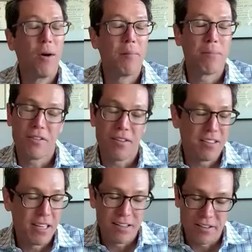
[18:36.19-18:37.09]
one percent
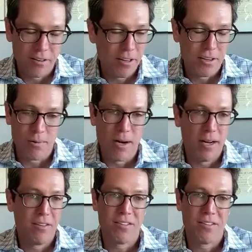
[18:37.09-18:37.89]
chance they were going to raise.